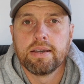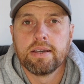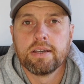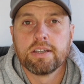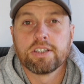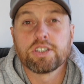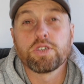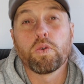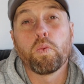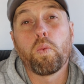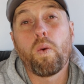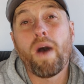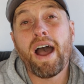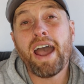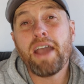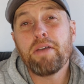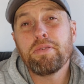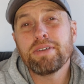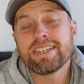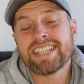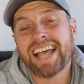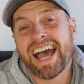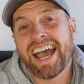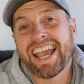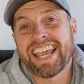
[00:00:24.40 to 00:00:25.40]
So why
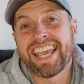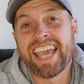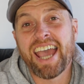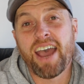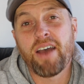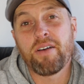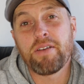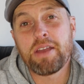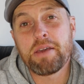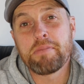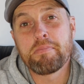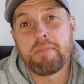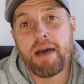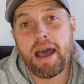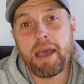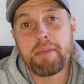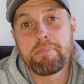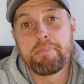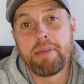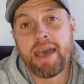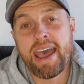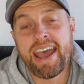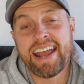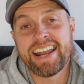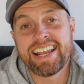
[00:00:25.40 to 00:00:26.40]
was I counting my
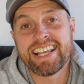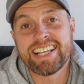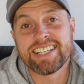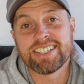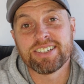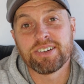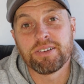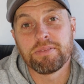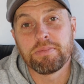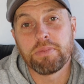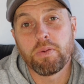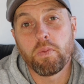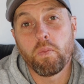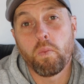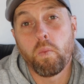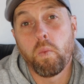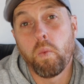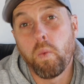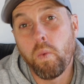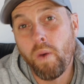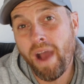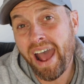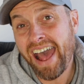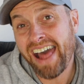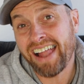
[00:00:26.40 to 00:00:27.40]
pennies up?
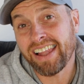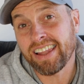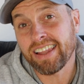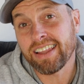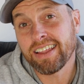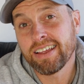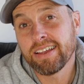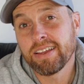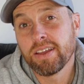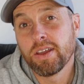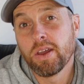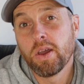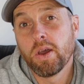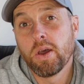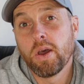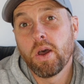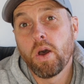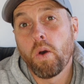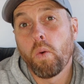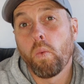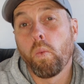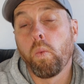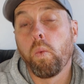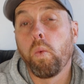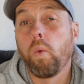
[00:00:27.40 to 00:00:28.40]
Well,
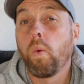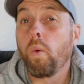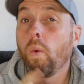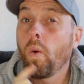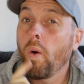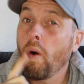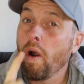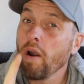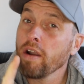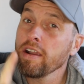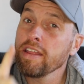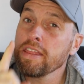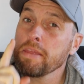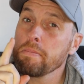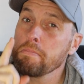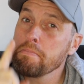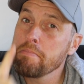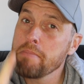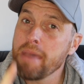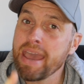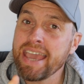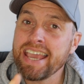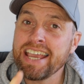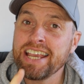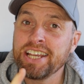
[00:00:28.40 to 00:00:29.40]
one of the
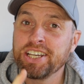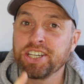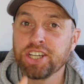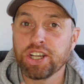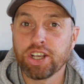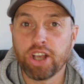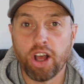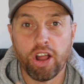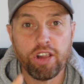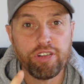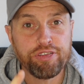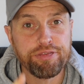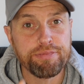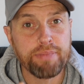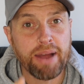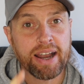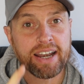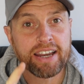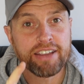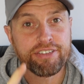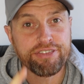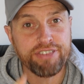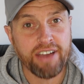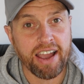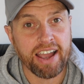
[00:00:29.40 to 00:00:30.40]
major golf
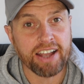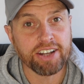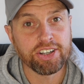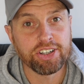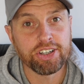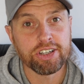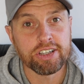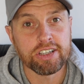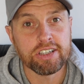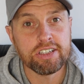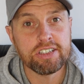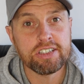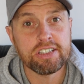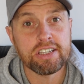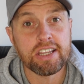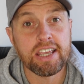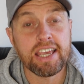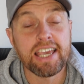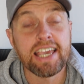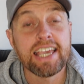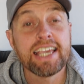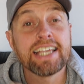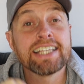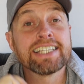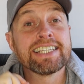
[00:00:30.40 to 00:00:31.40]
manufacturers
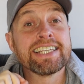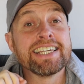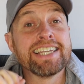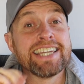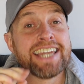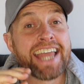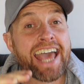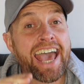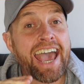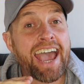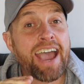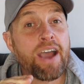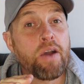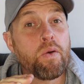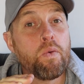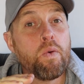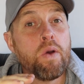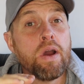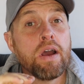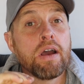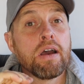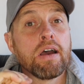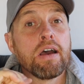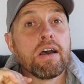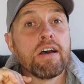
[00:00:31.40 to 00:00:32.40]
is now
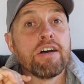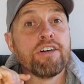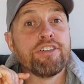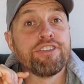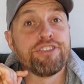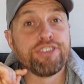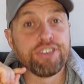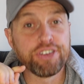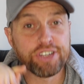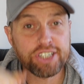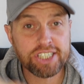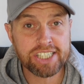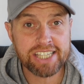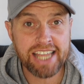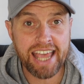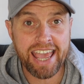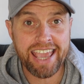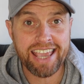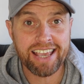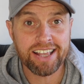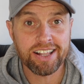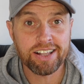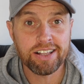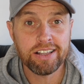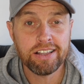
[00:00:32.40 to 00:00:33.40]
for
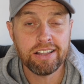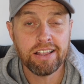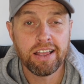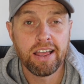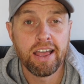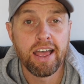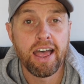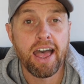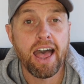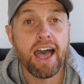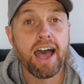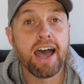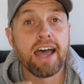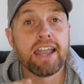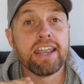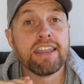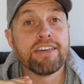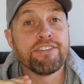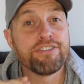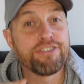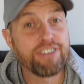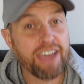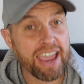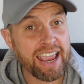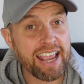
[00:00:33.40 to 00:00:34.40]
sale and
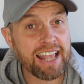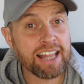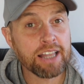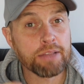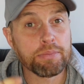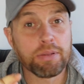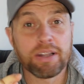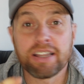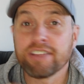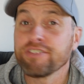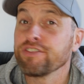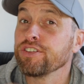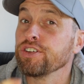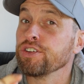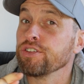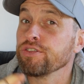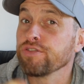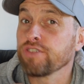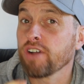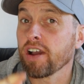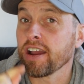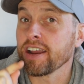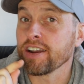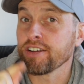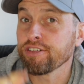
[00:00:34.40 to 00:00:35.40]
available if you've
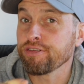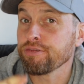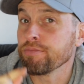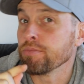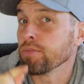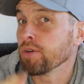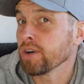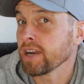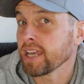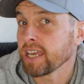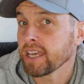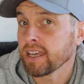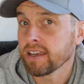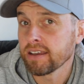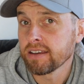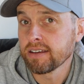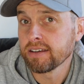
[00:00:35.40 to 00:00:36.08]
got enough money.